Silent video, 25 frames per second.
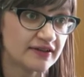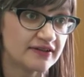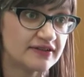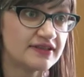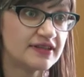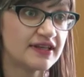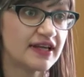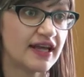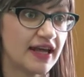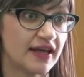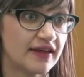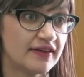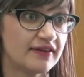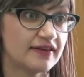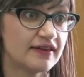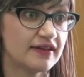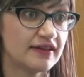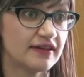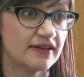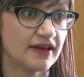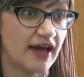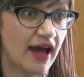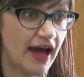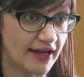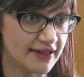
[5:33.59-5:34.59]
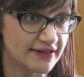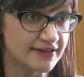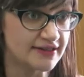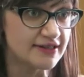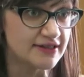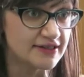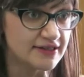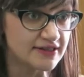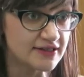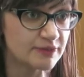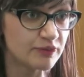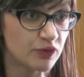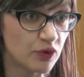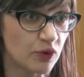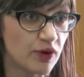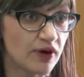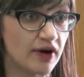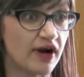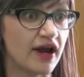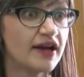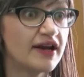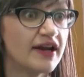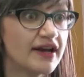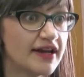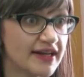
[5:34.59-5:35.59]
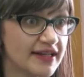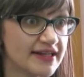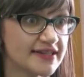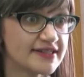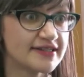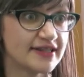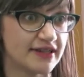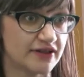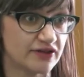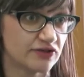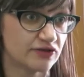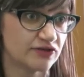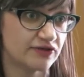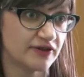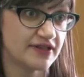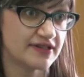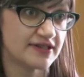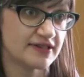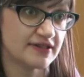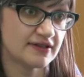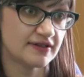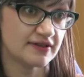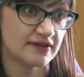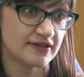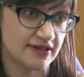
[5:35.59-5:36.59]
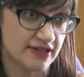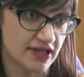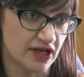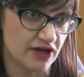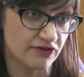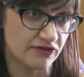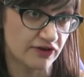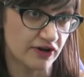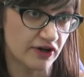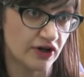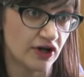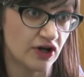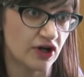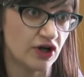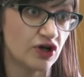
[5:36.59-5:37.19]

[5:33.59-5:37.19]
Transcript: to get the IT support and an external facing server